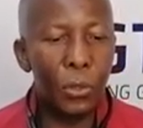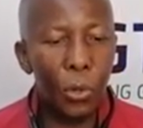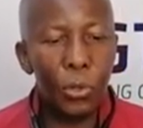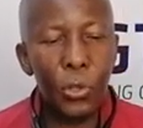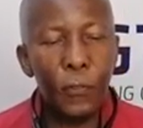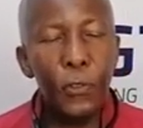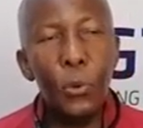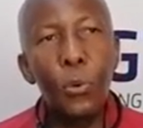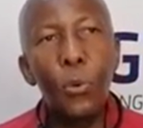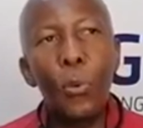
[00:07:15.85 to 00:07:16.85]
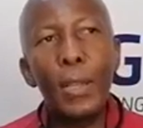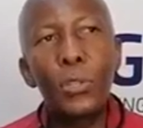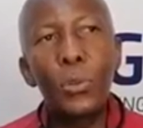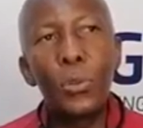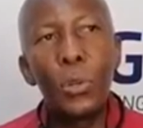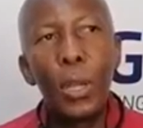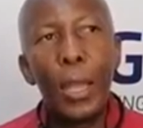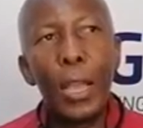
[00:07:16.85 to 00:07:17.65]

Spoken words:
Those of you who want to